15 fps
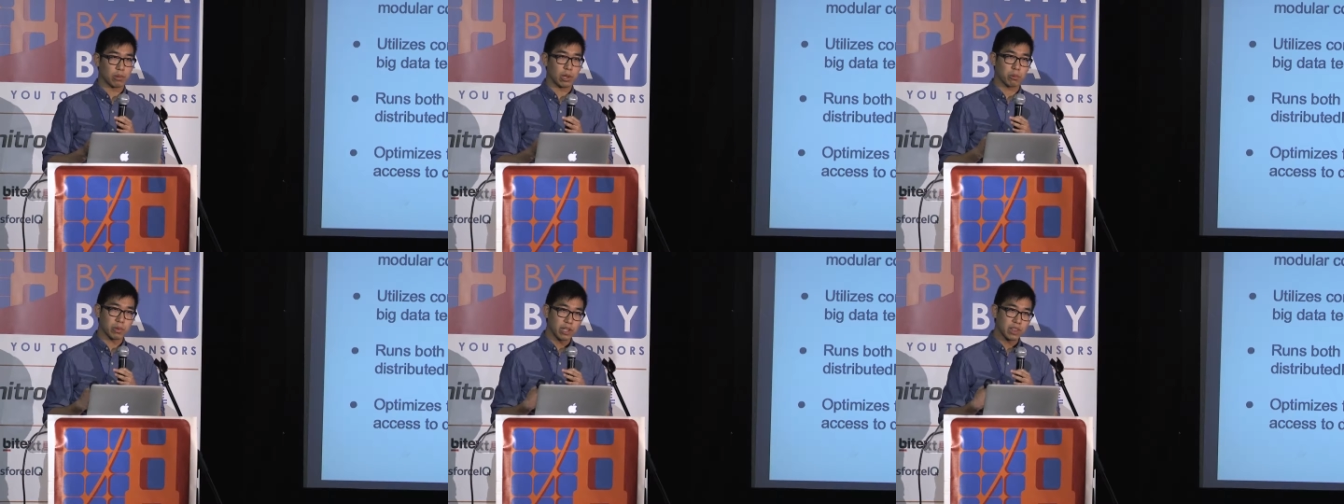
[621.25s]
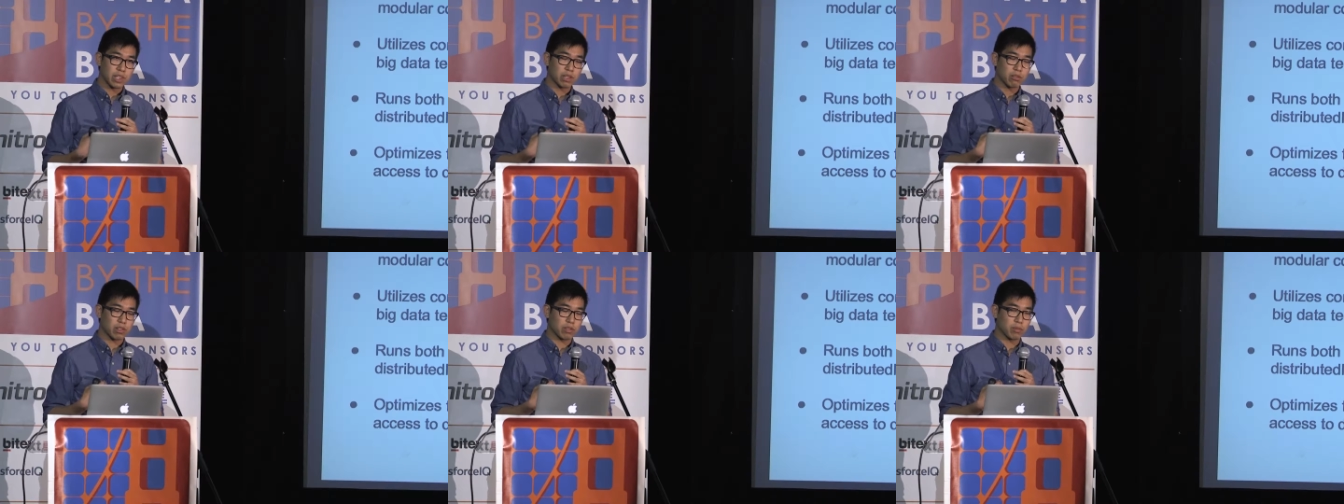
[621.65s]
While we
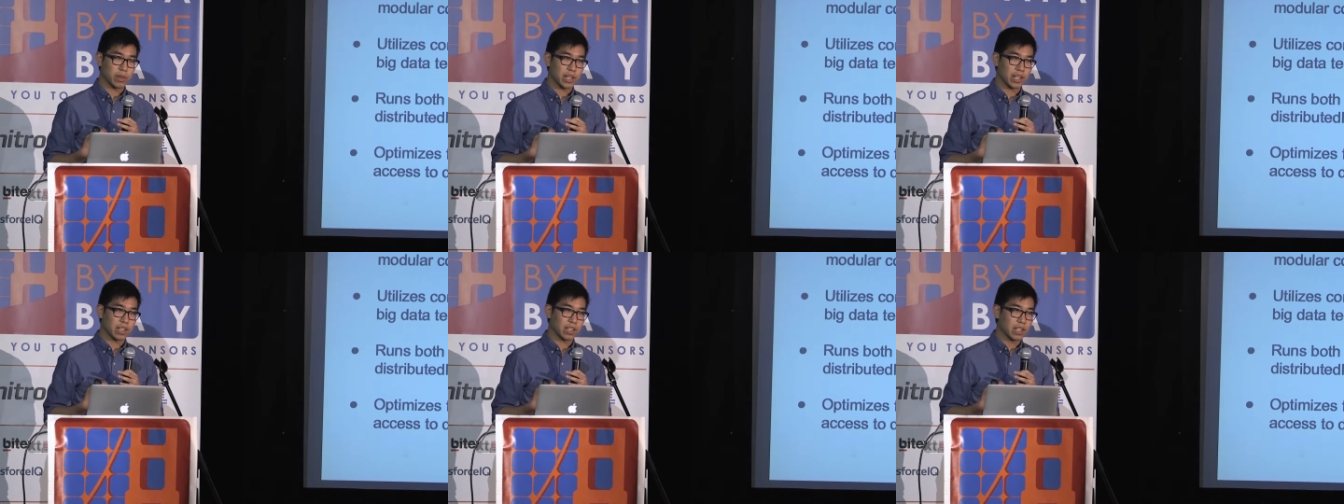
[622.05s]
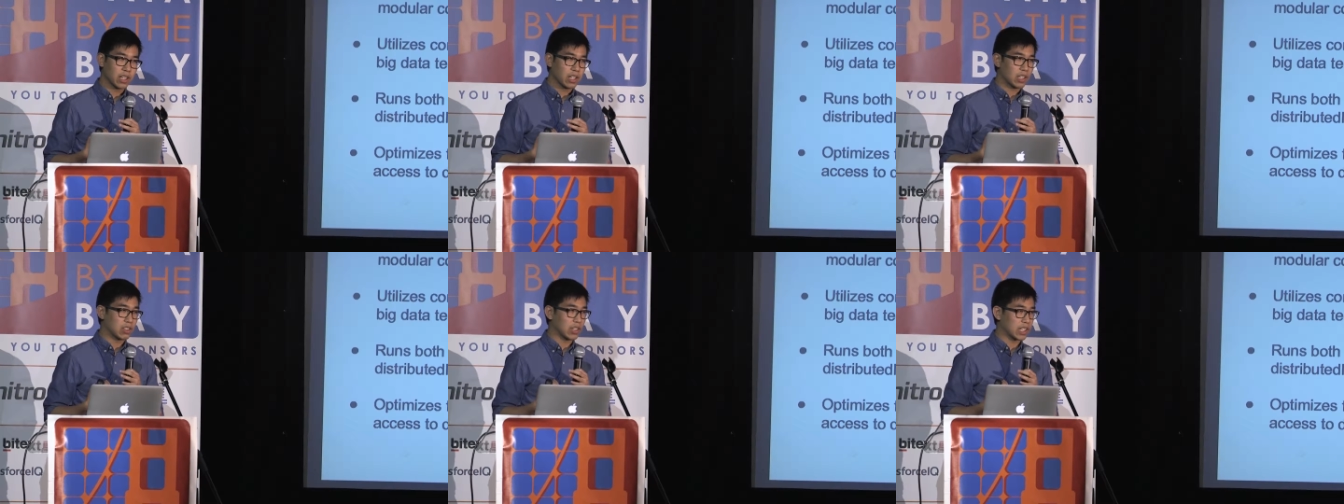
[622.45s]
think we've made
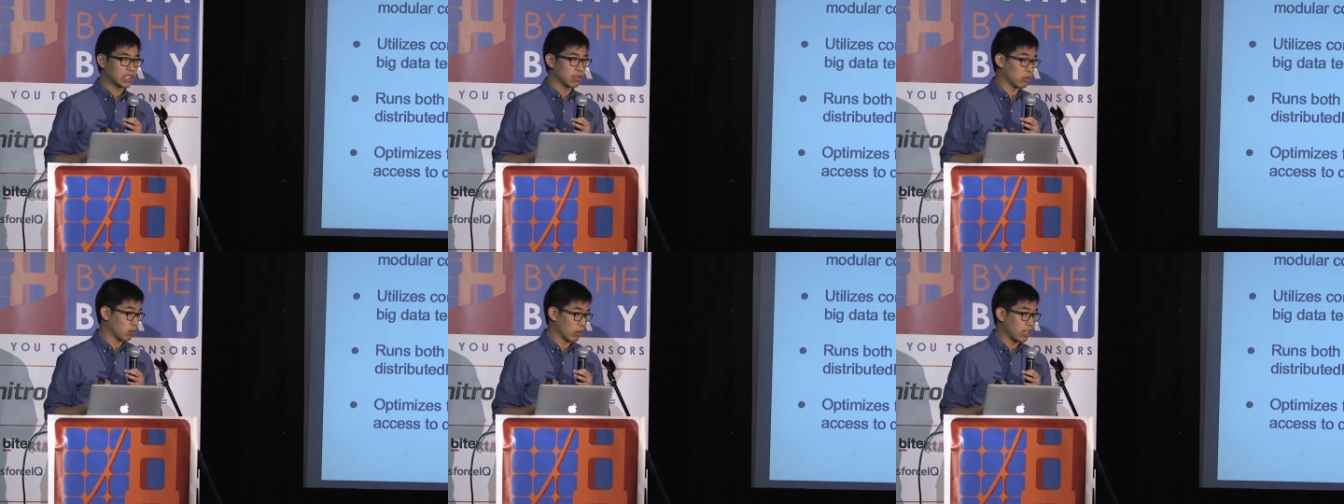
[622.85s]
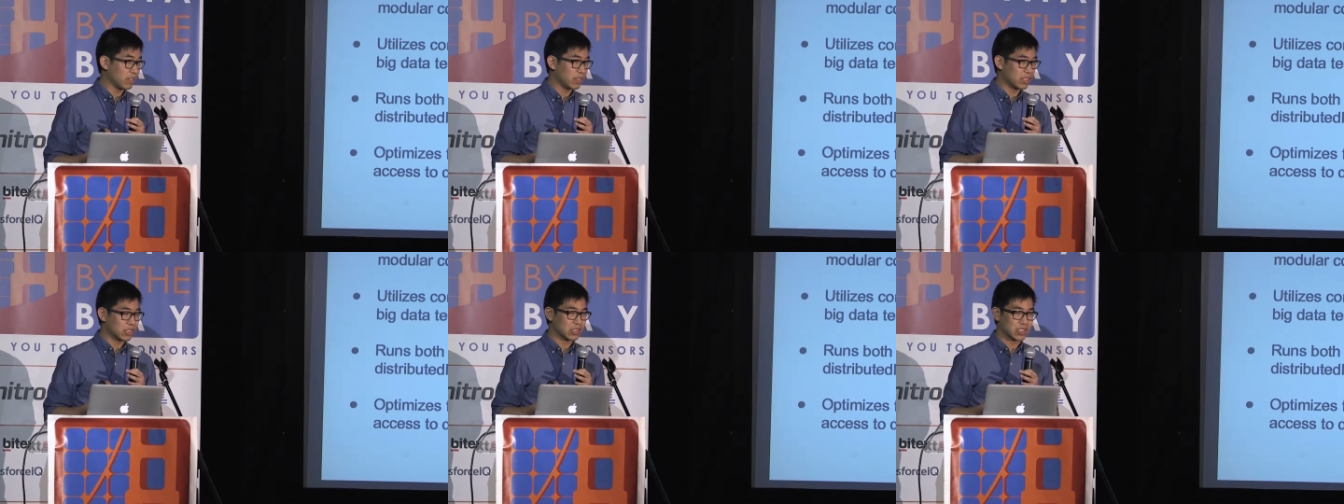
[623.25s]
lots of
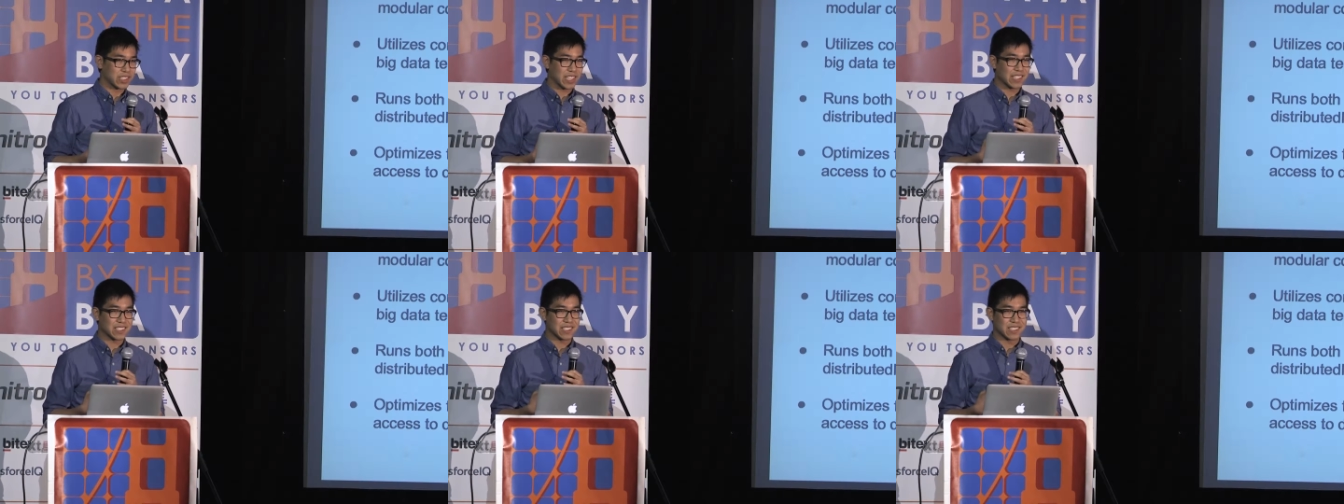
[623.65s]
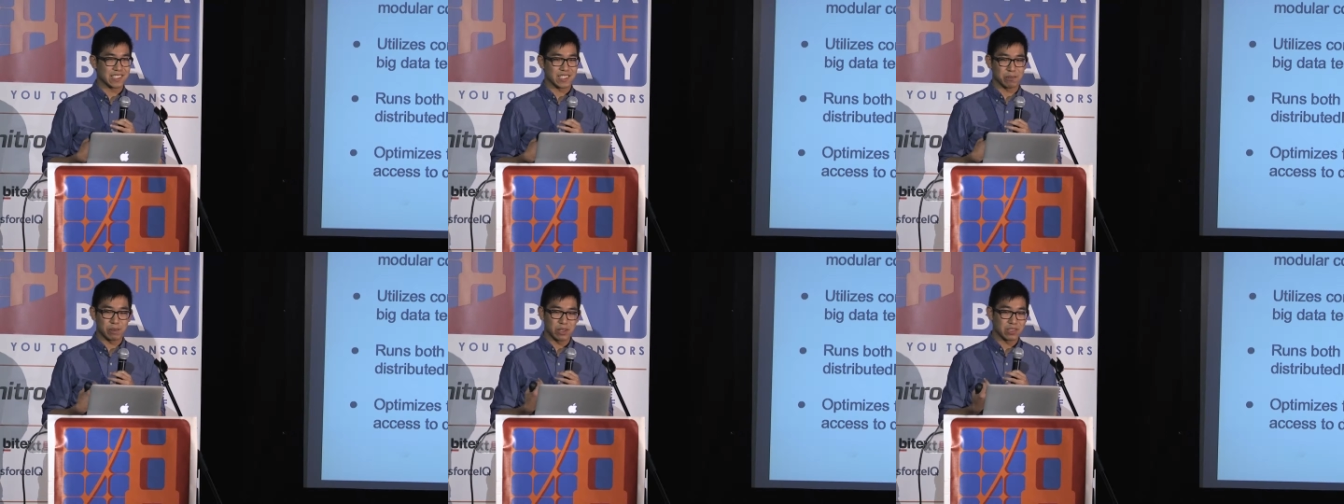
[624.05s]
great
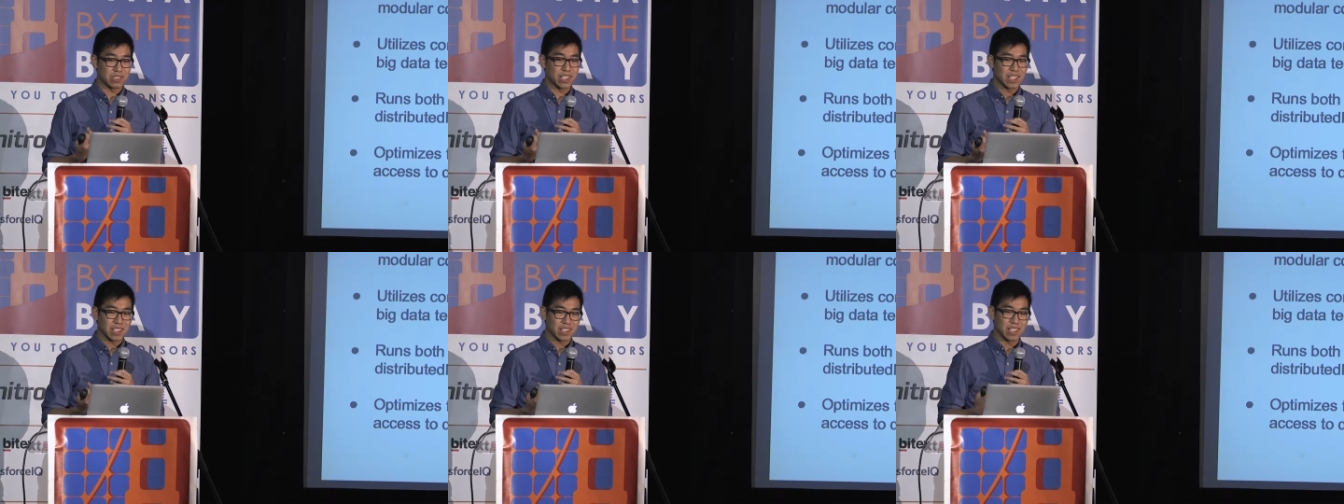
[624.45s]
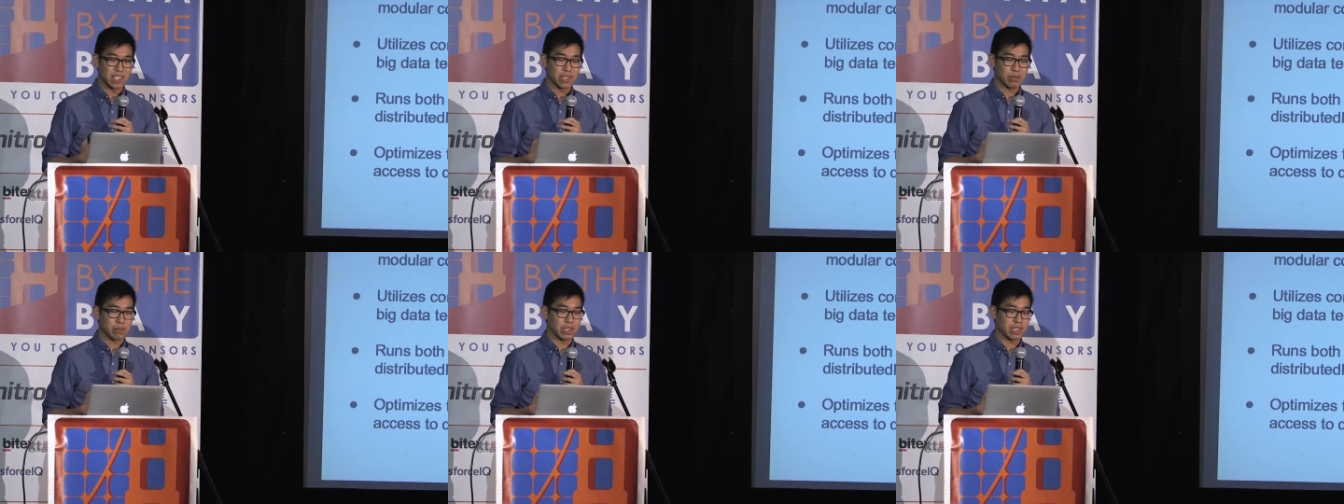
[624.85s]
visualizations, and we used
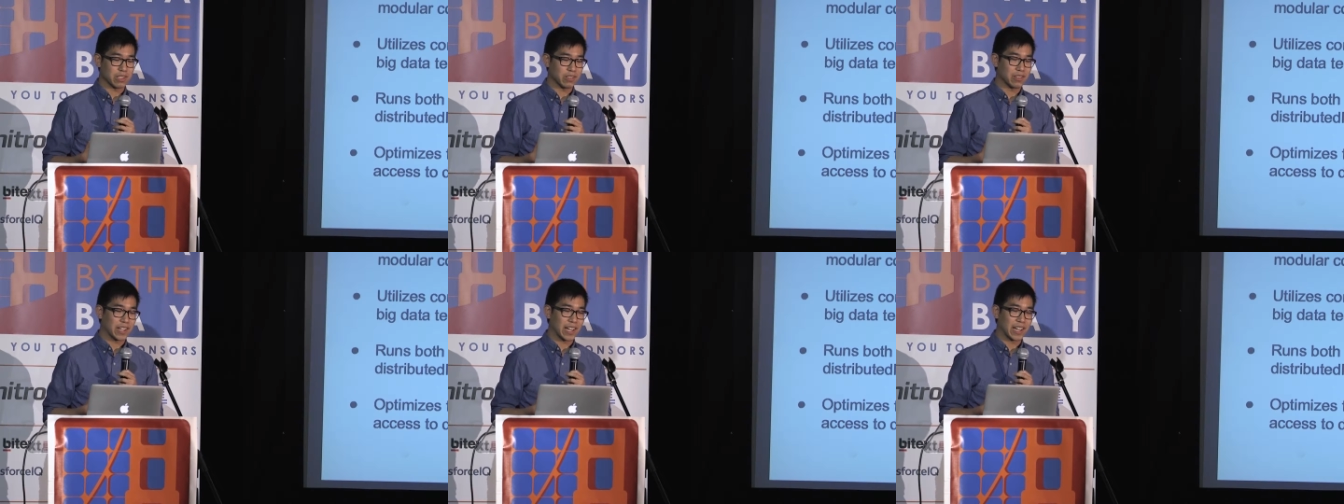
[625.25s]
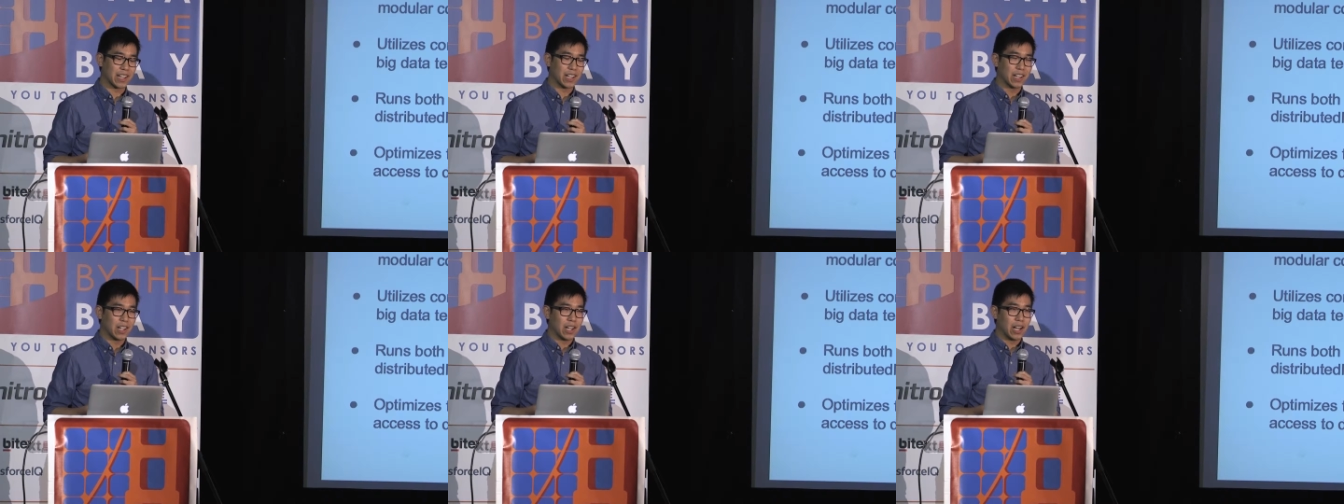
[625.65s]
D3 to do
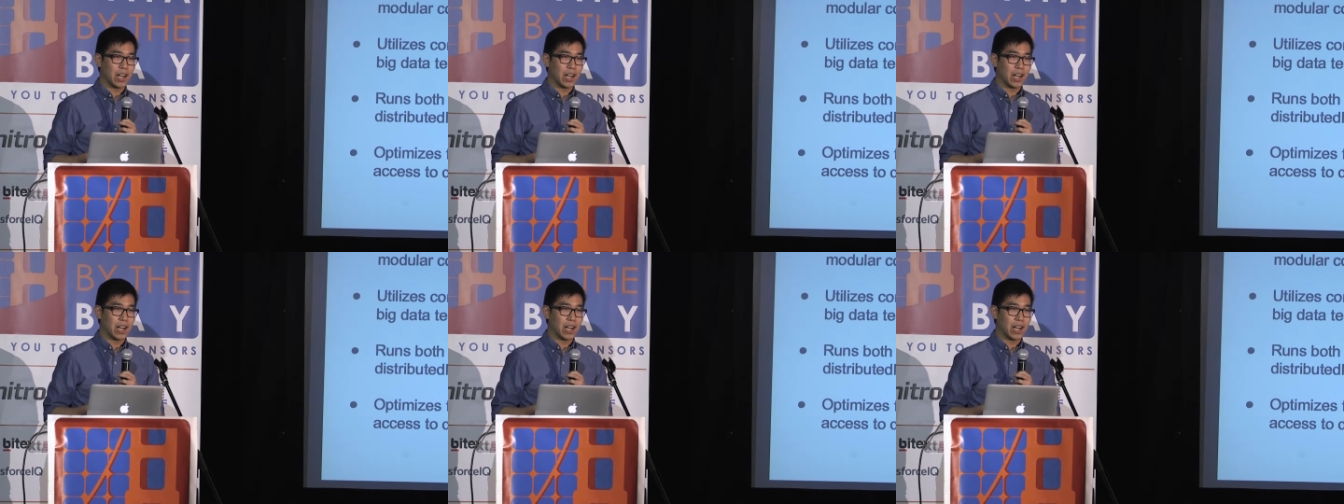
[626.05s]
that,